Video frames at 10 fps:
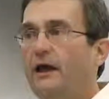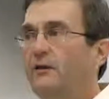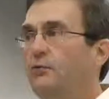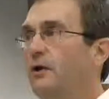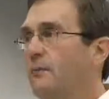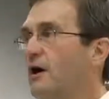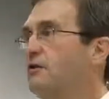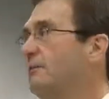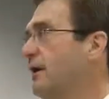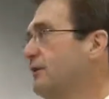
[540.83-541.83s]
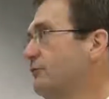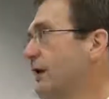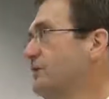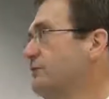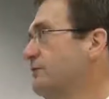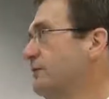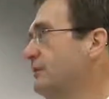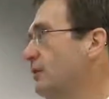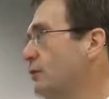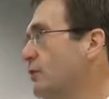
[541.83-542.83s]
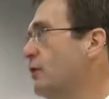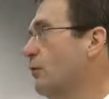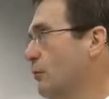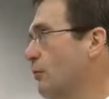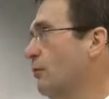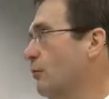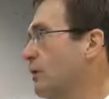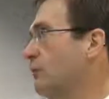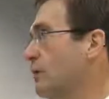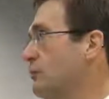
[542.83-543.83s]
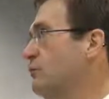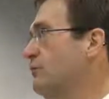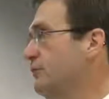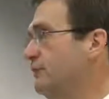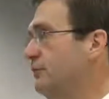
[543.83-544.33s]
And we embarked upon a strategy that says that we're going to move through this